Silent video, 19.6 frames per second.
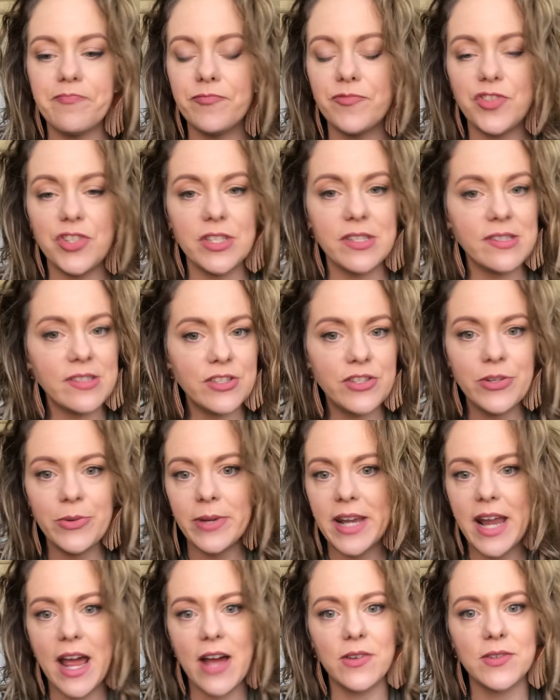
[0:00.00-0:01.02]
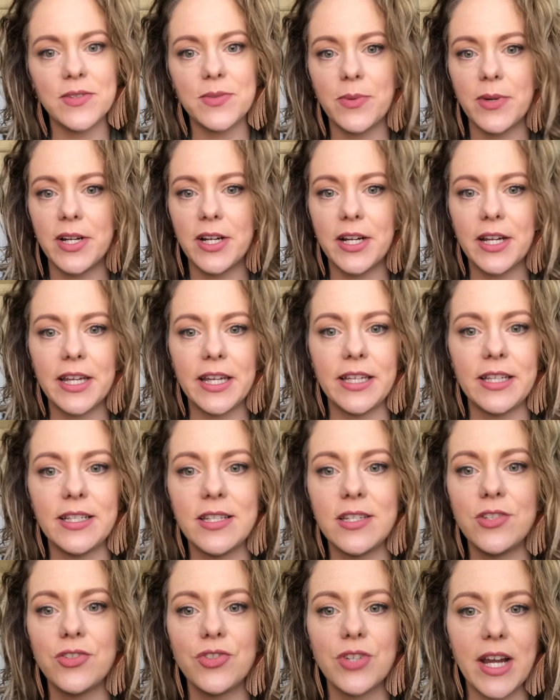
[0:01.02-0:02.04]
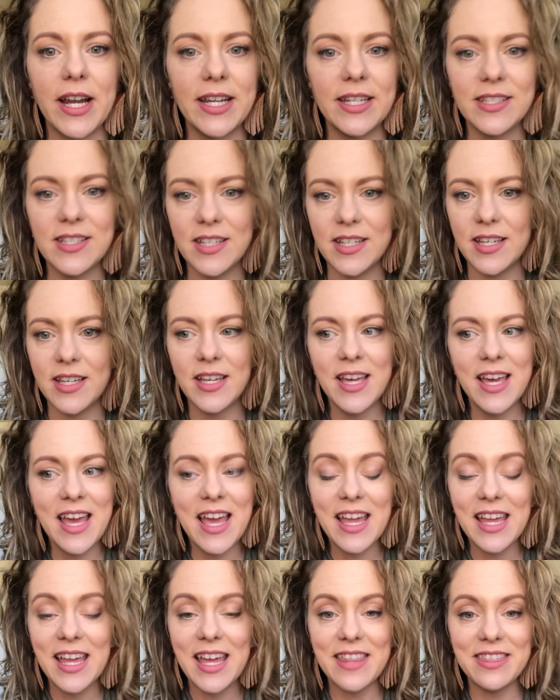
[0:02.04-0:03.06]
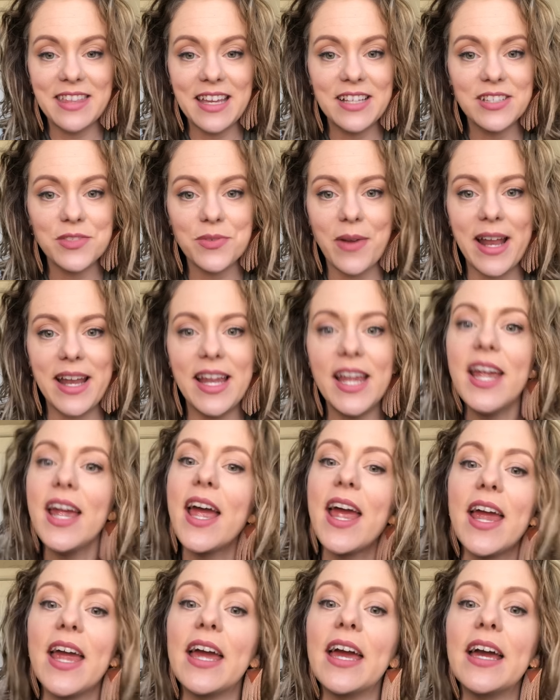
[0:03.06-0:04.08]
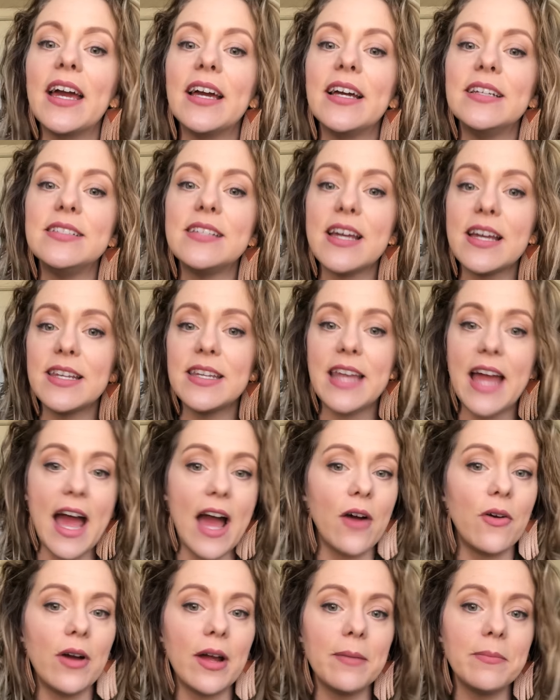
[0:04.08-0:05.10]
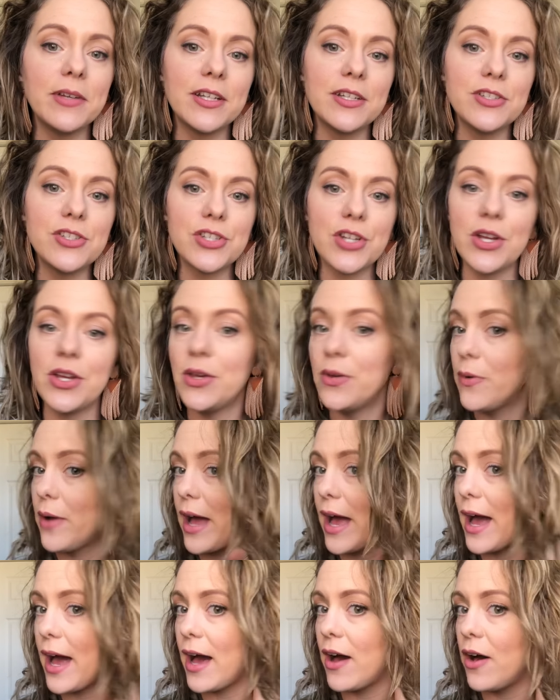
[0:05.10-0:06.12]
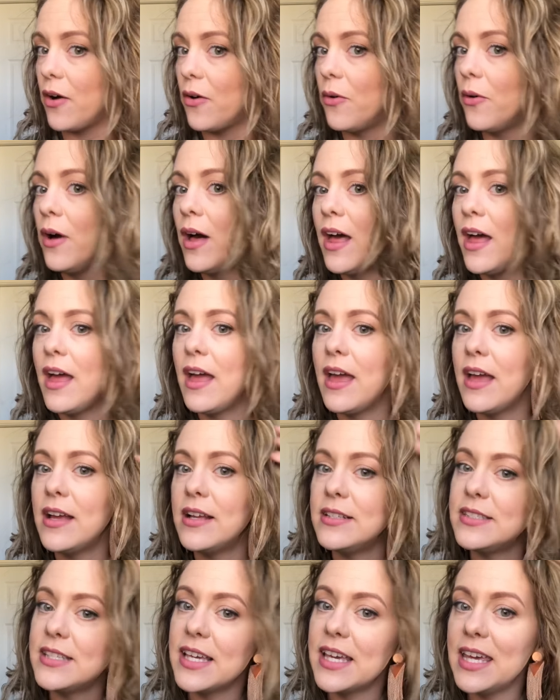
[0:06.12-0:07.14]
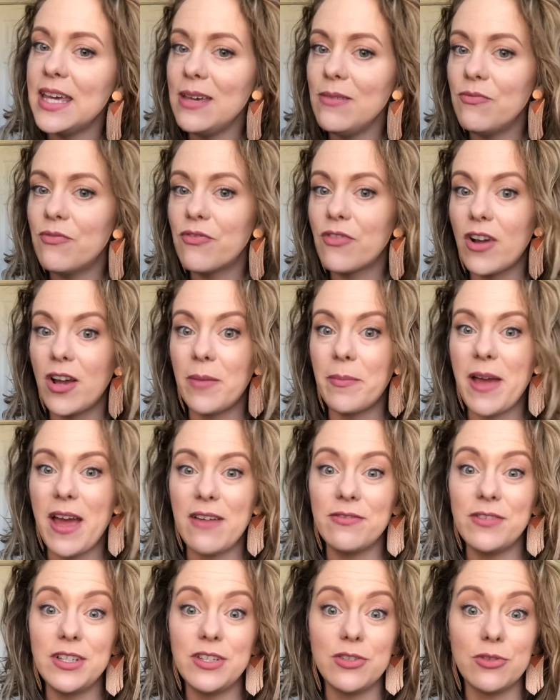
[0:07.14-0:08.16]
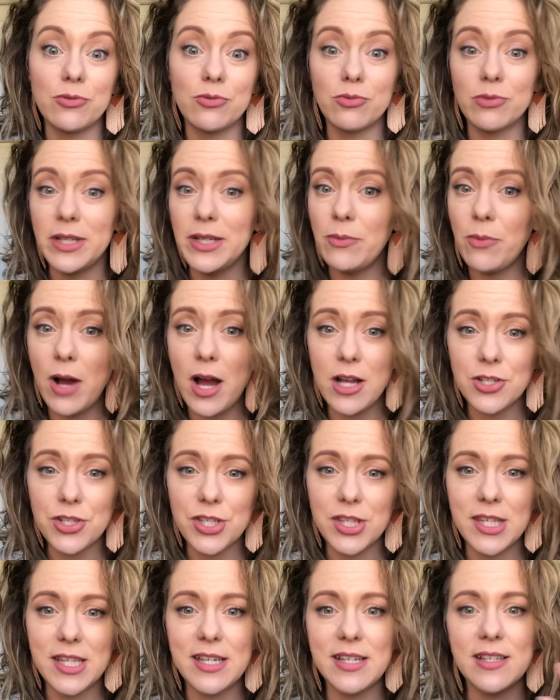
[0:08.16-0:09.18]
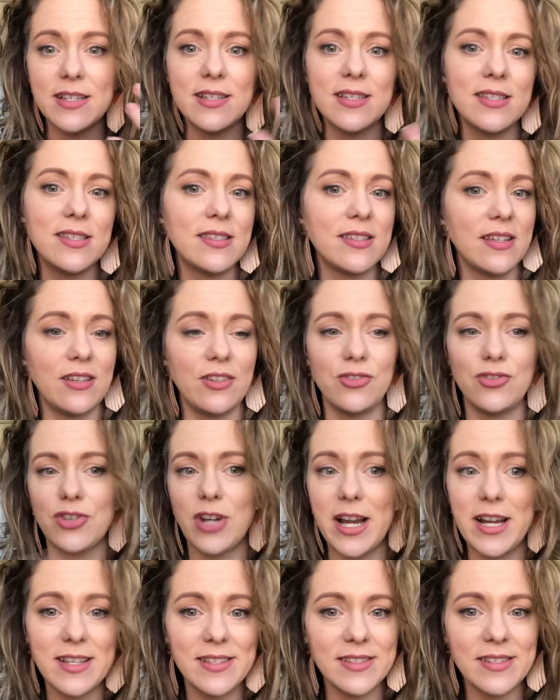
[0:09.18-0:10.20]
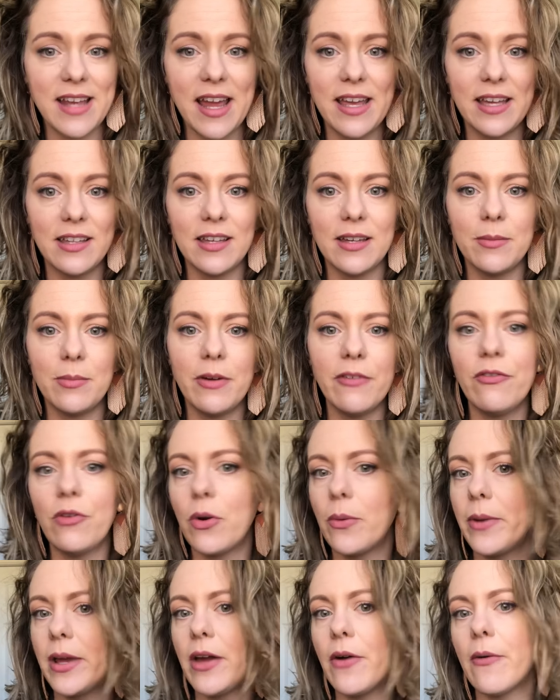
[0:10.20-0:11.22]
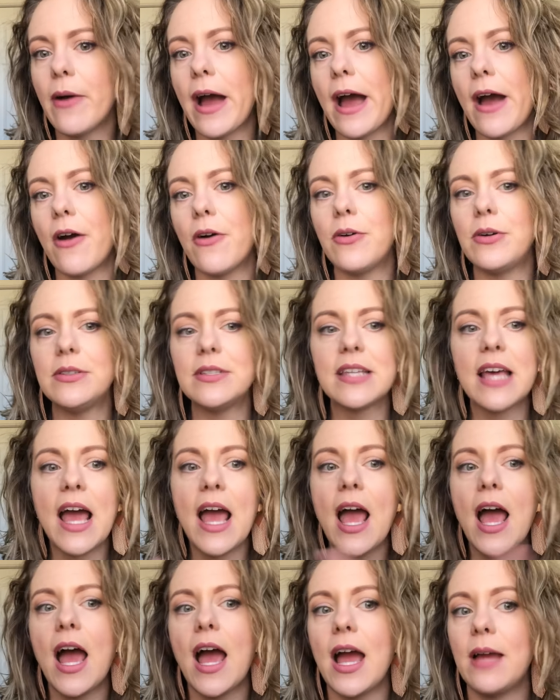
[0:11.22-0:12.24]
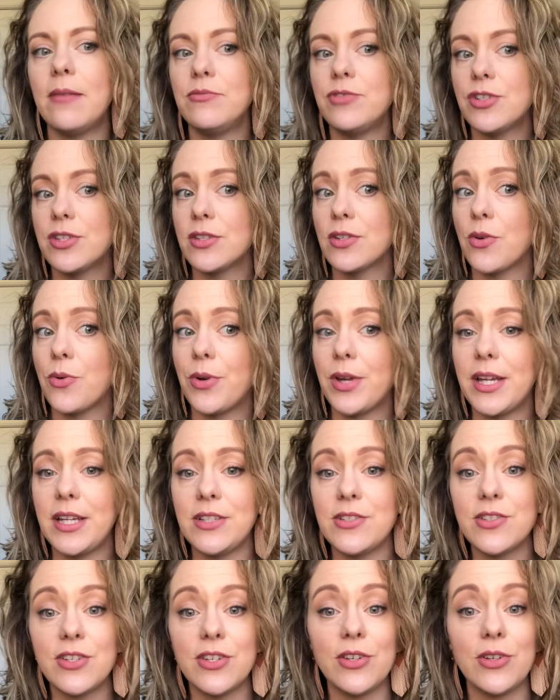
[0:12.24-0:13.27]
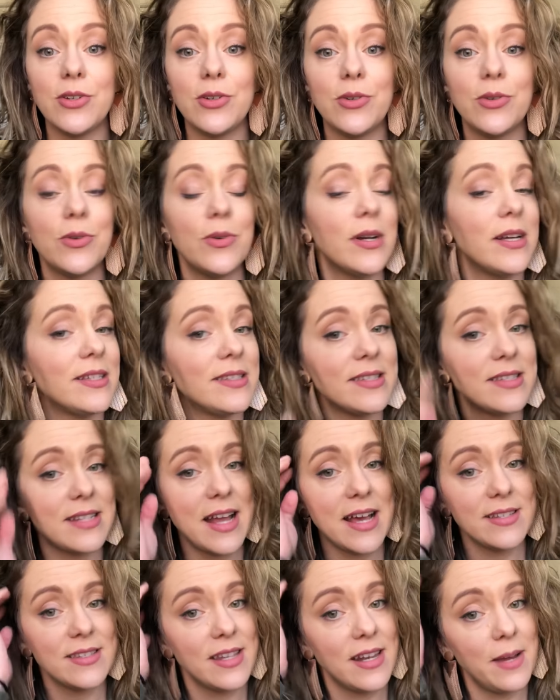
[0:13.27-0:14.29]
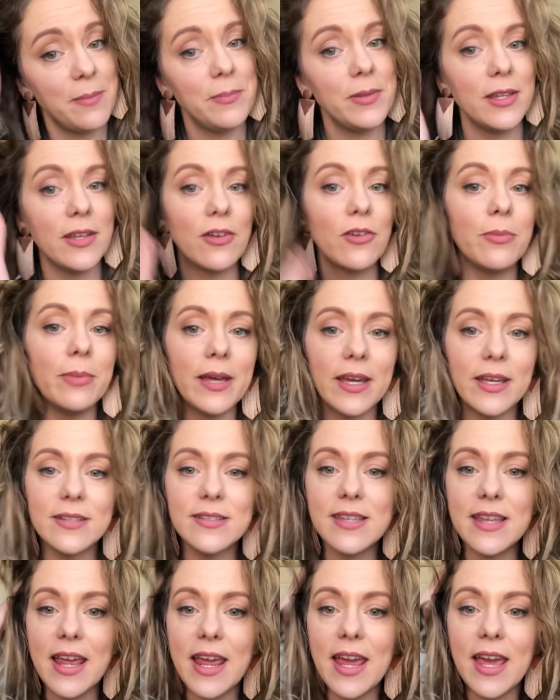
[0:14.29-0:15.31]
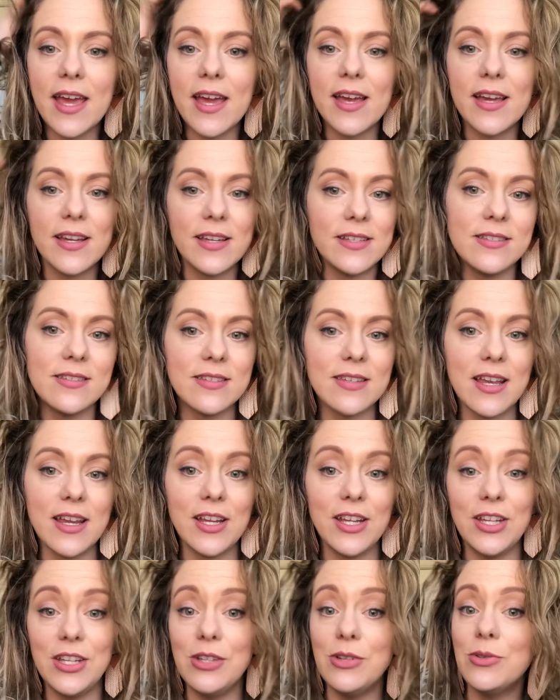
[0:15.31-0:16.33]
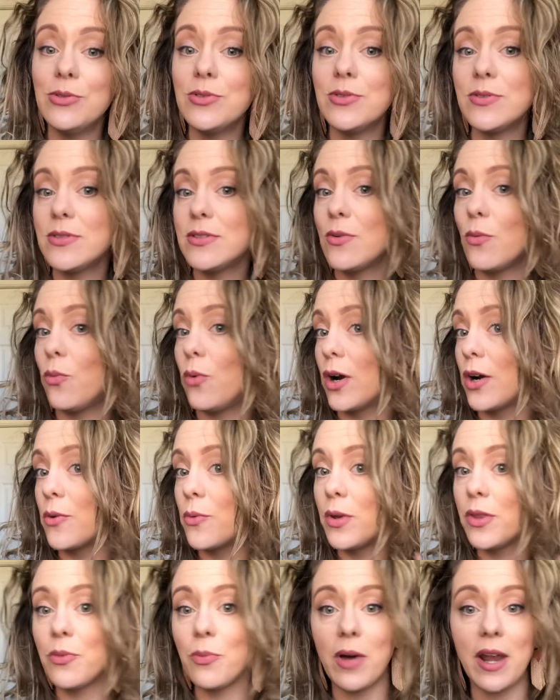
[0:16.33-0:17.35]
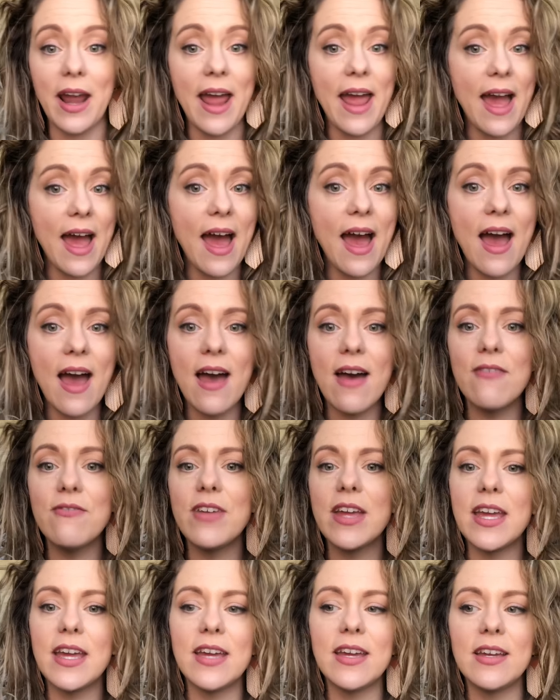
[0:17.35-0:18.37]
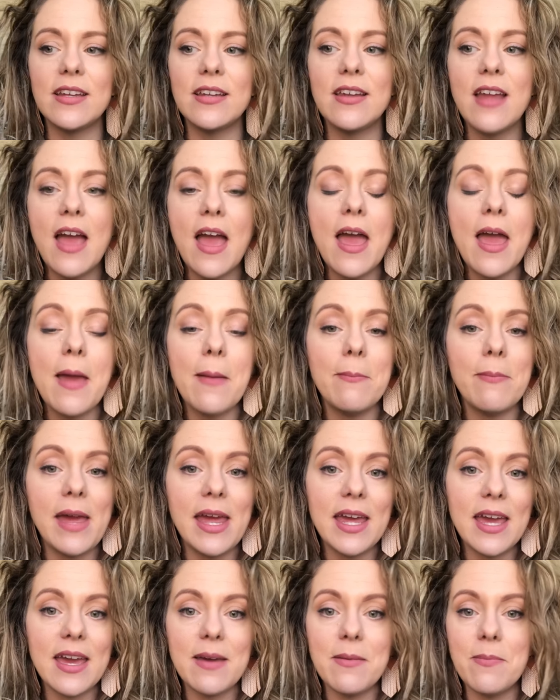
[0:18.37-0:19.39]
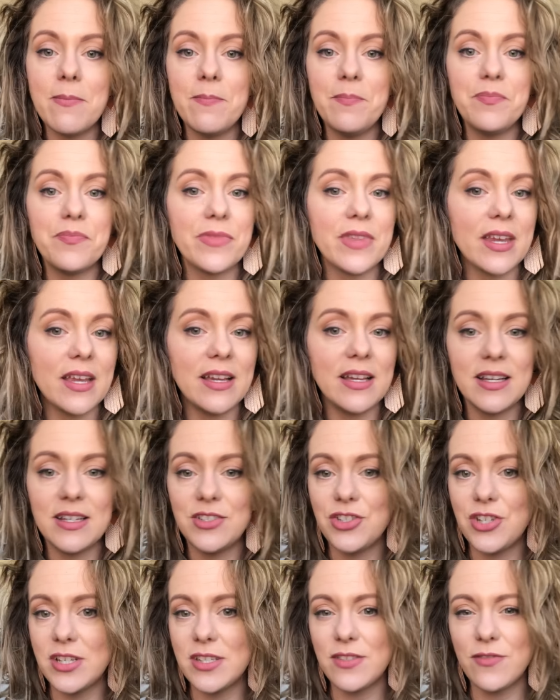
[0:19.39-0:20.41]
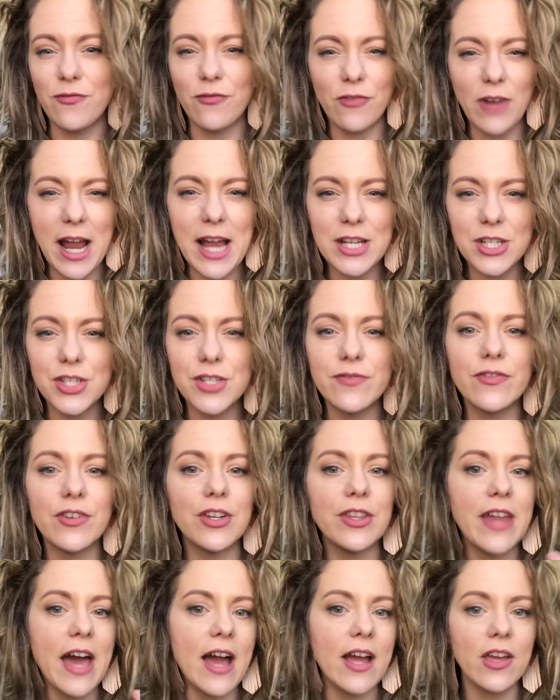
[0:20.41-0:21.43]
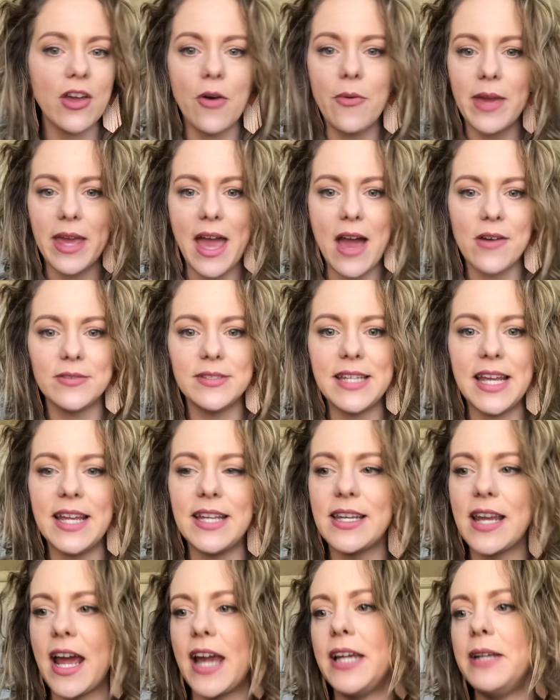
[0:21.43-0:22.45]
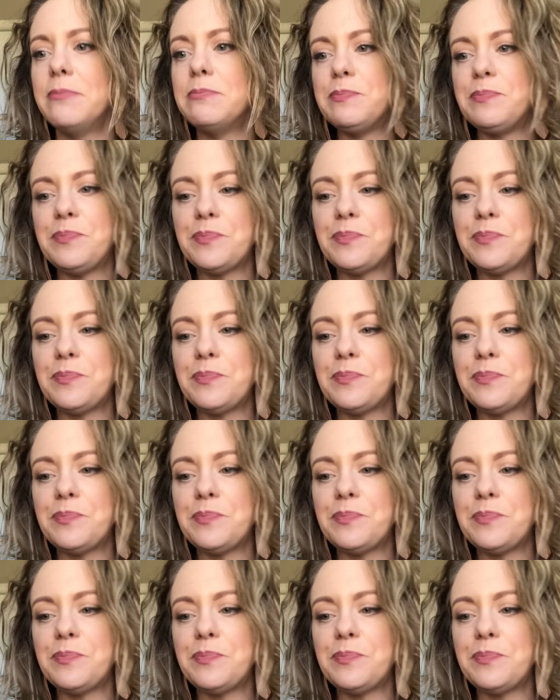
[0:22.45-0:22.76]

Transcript: just doing housework and trying to get things ready. And now I'm going to show you how to keep from having to rewash this and try to style it before we go out. I'm just going to snazz it up a little bit and work with what I have and make it just fresh for that going out date night